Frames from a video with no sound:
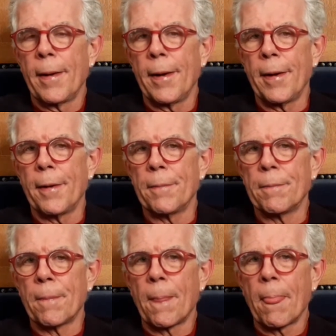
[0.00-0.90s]

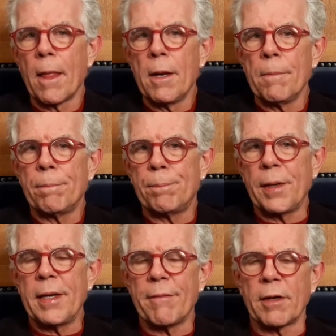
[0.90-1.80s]
Um,
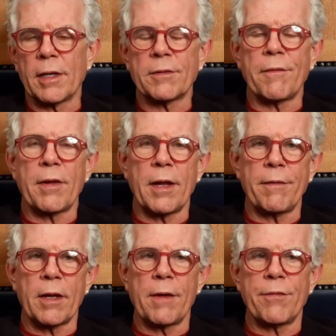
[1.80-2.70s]
but nevertheless,
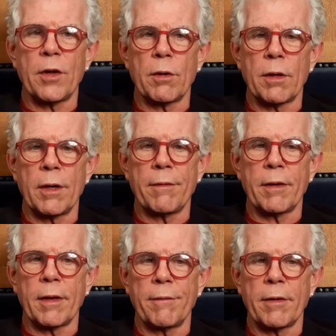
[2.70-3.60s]
if
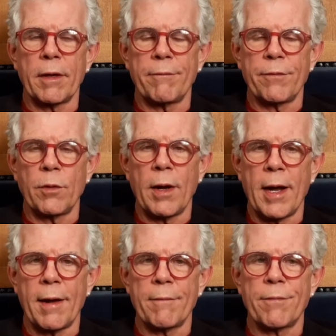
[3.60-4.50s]
you
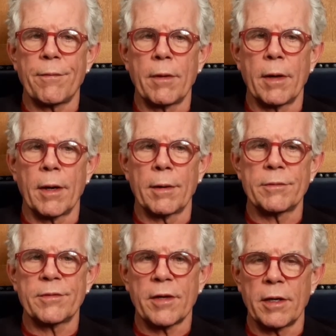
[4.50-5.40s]
have
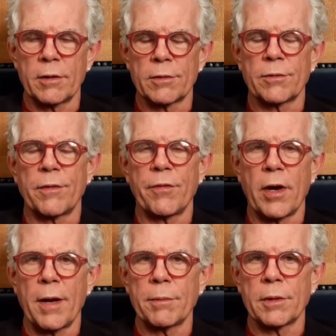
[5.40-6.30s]
skills, if
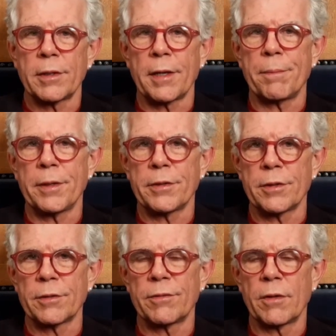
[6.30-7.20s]
you're able to take
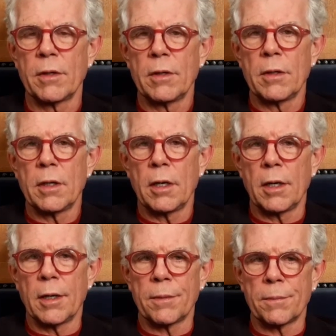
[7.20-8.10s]
pictures
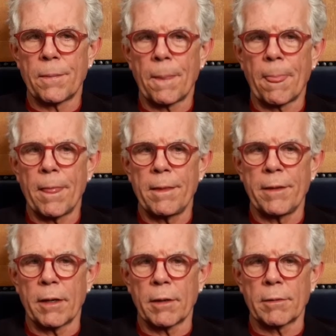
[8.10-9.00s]
um, that
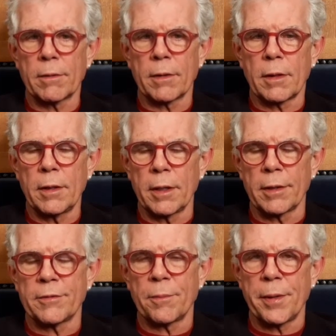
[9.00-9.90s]
are clearly
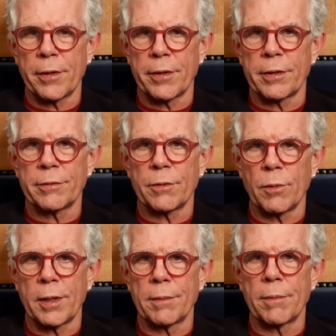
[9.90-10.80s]
superior to
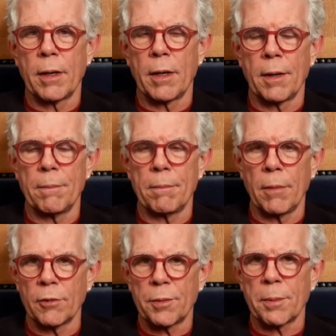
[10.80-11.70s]
what
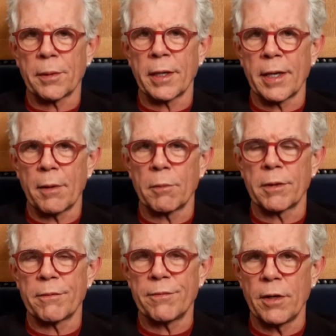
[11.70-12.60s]
most people can get with
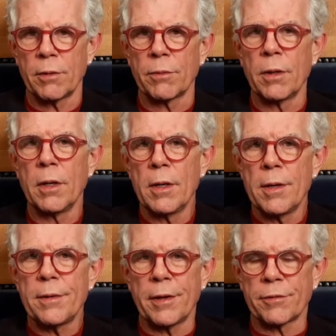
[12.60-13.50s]
their phone,
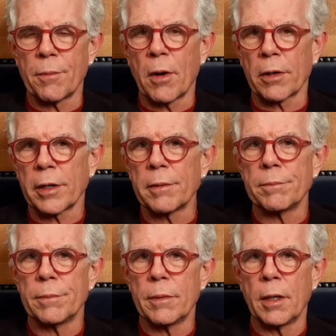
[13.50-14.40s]
there's a market.
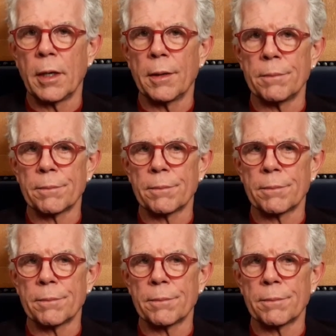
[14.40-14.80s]
Um,